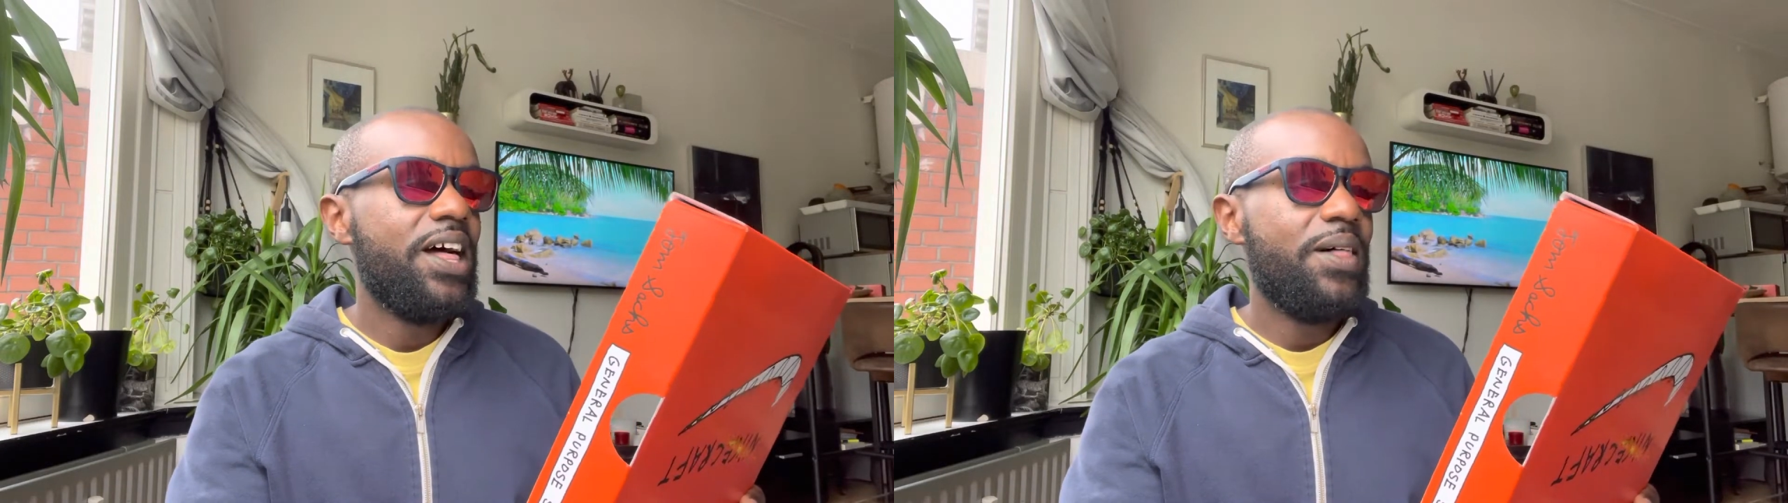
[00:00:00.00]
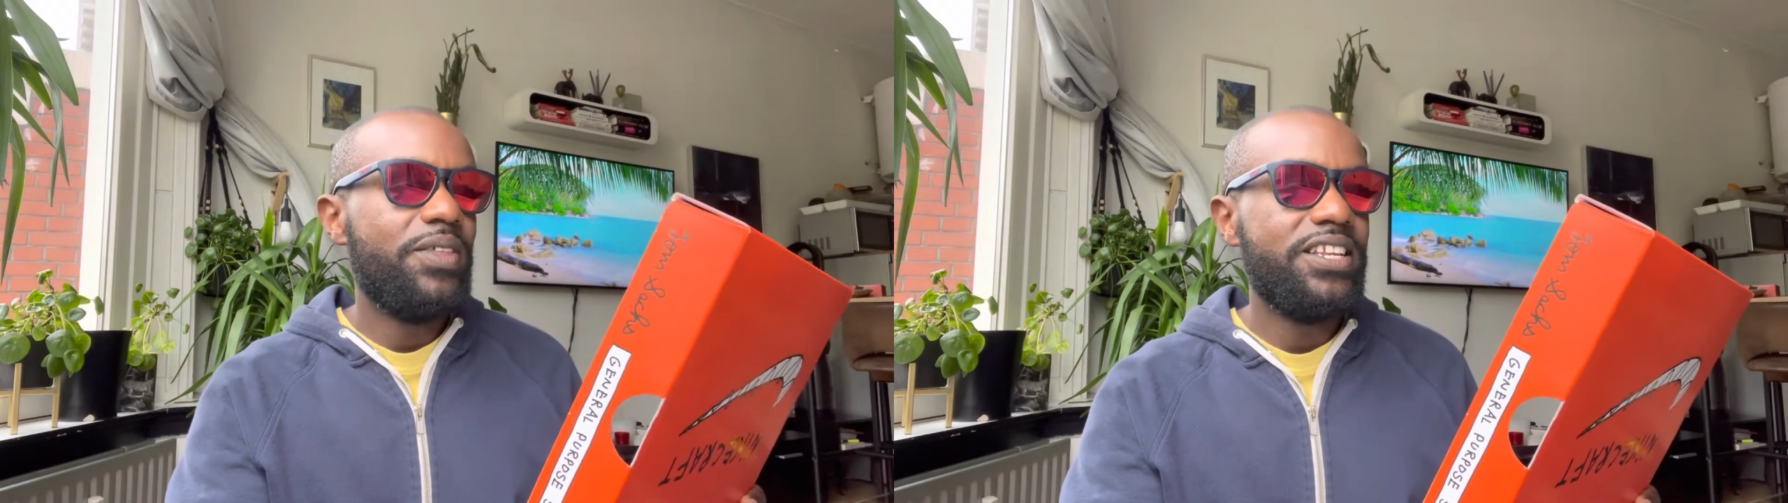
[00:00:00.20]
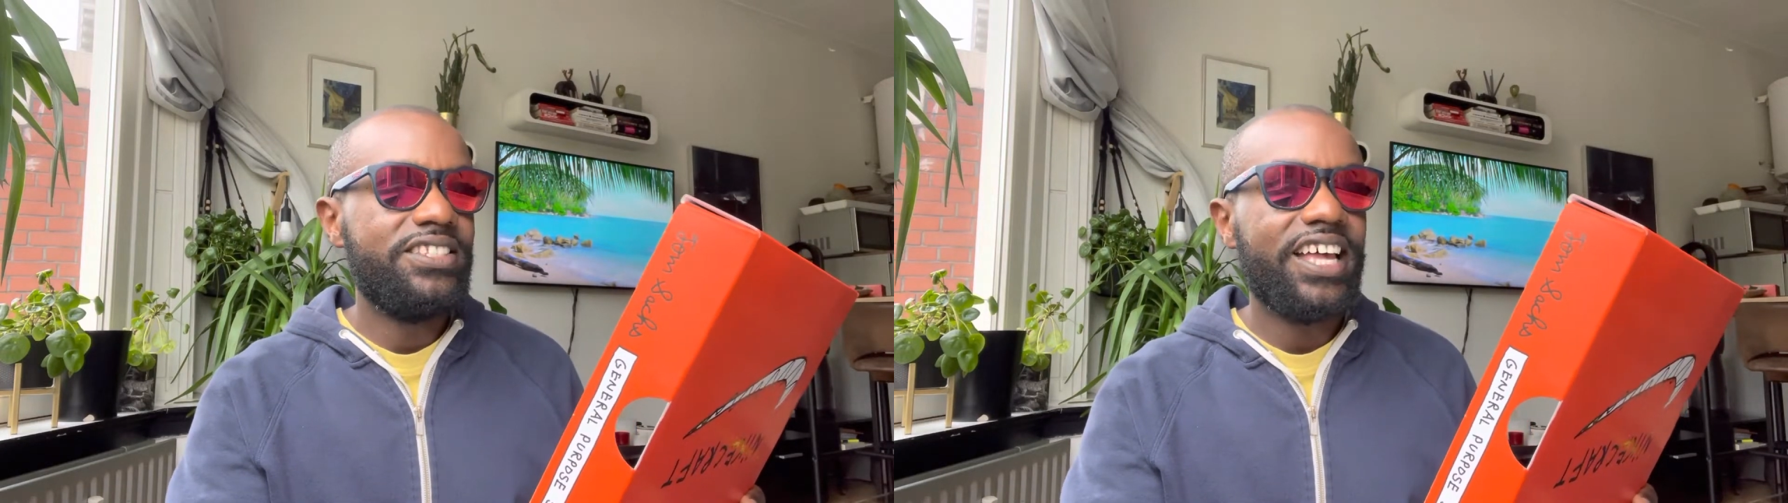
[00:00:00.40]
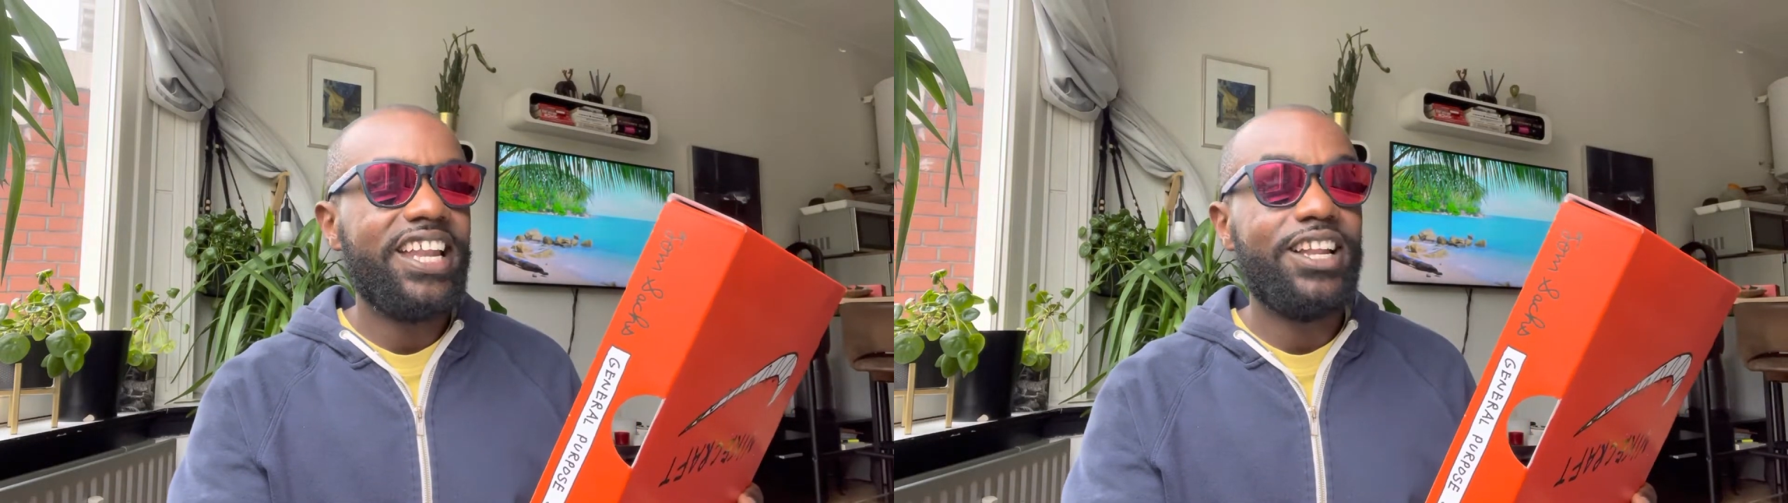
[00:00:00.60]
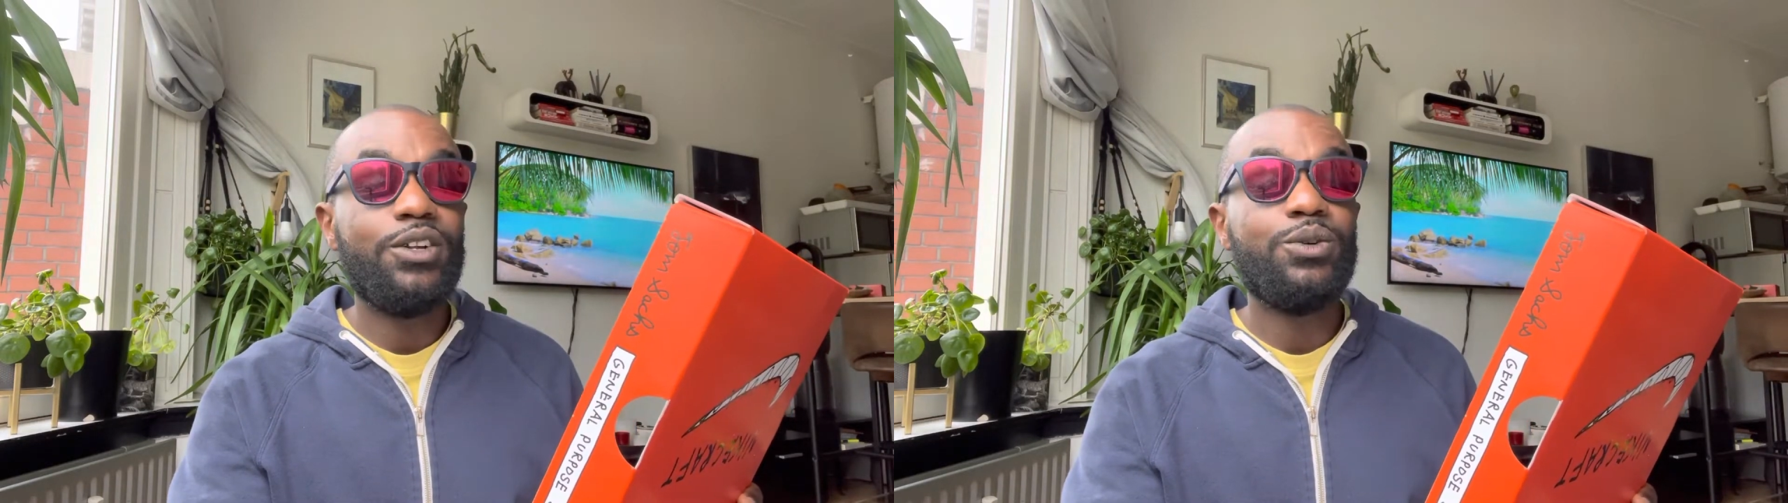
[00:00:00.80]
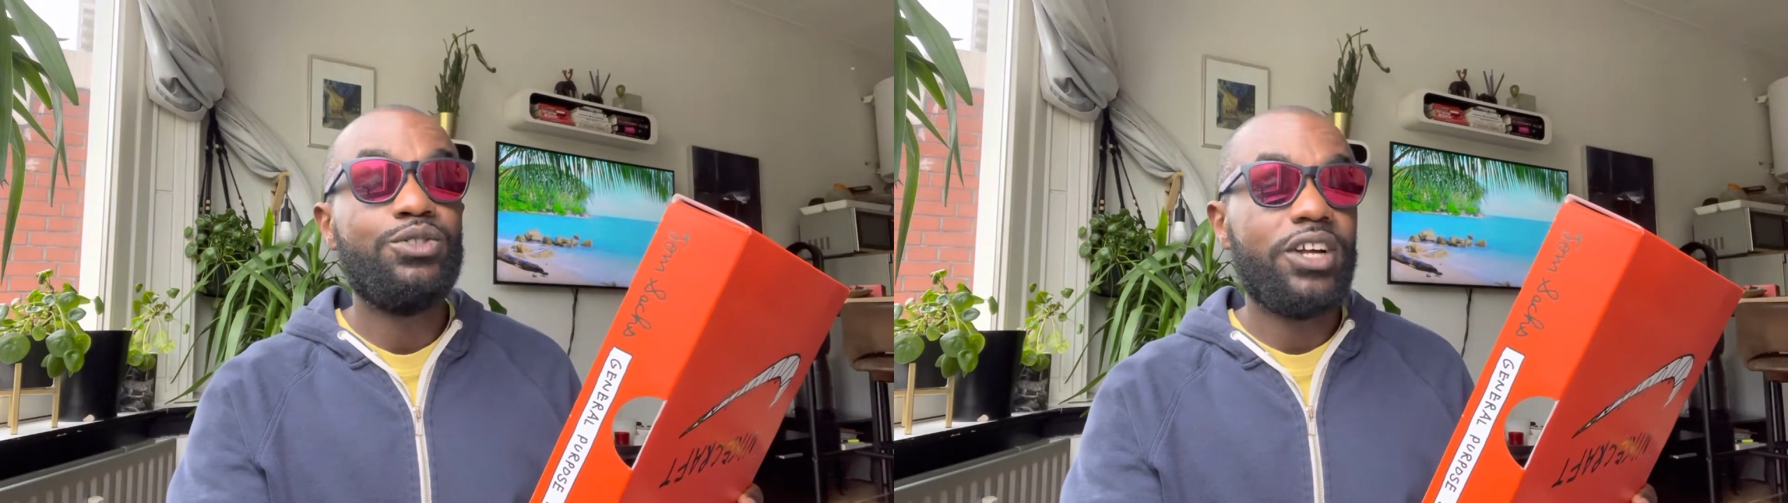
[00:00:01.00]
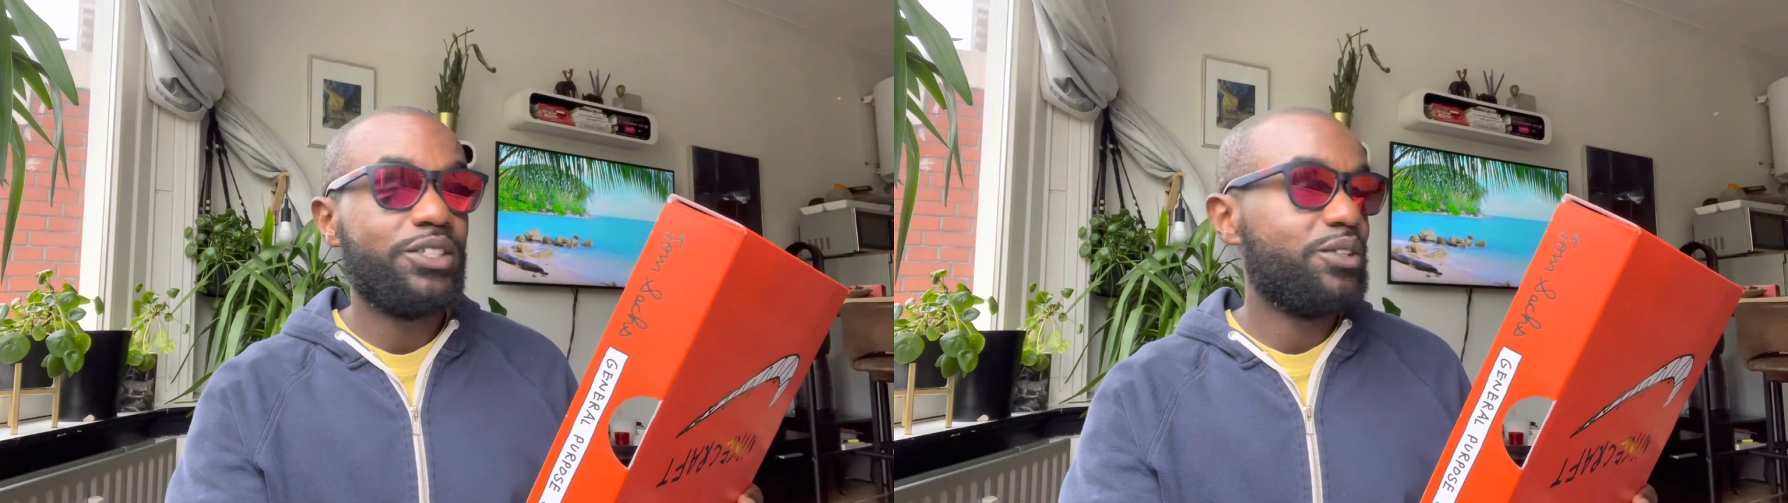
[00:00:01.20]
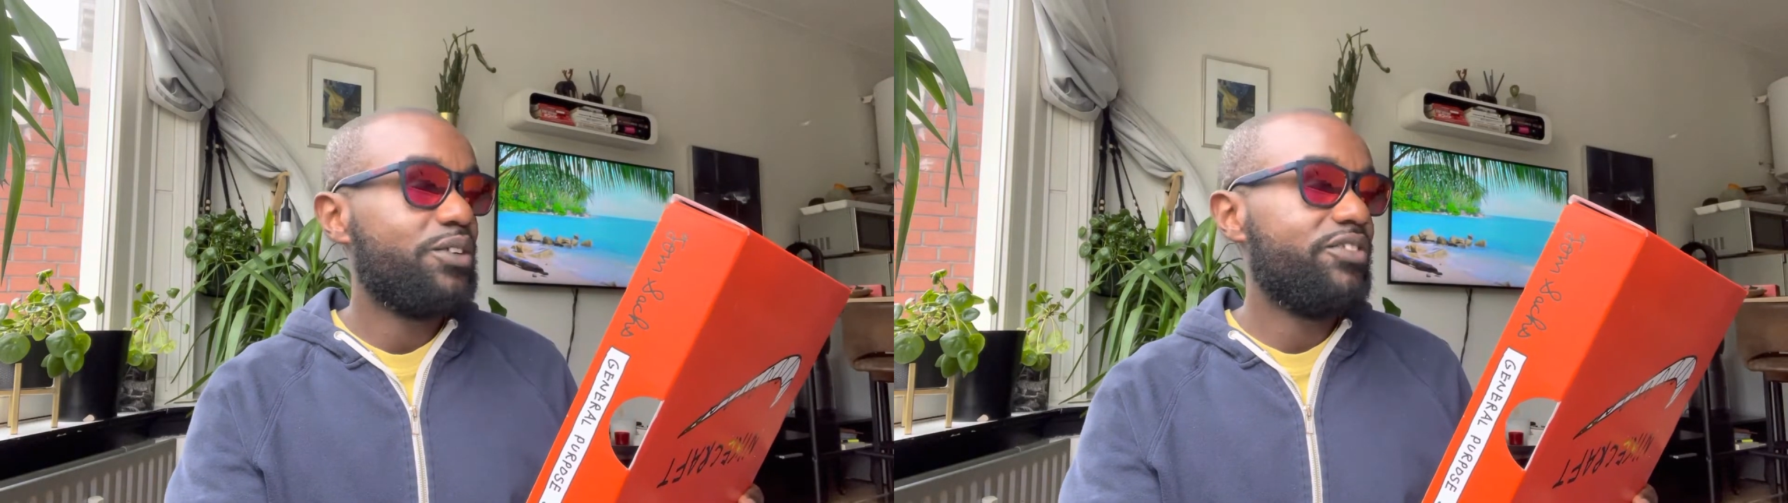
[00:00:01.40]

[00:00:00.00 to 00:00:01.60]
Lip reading: The design and construction of